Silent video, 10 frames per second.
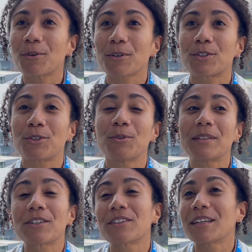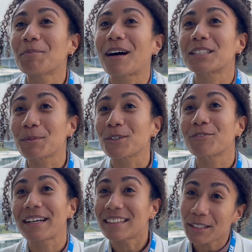or too nearly impossible to
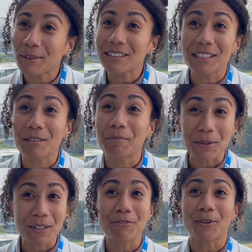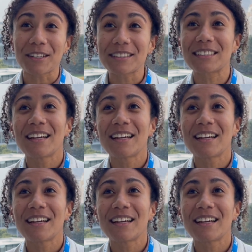find anyone to build it for us.